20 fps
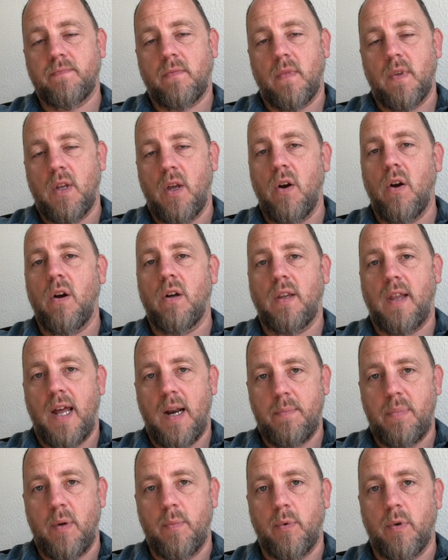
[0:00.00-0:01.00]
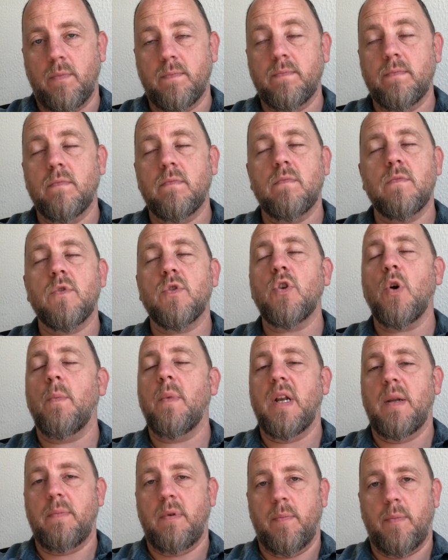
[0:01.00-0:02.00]
There are a lot of people, so
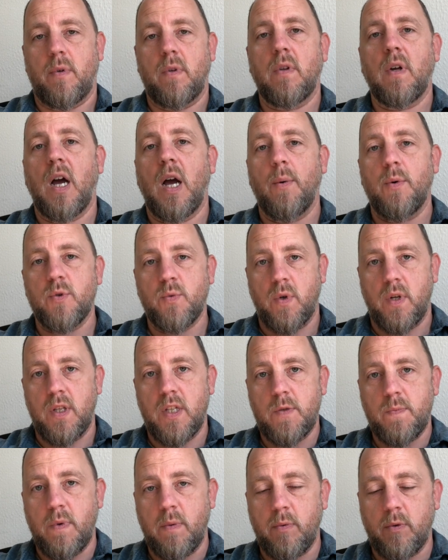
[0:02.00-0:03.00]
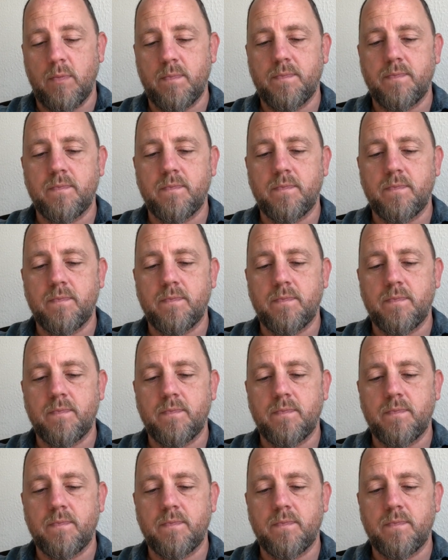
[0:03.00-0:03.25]
many people, I was one of these people,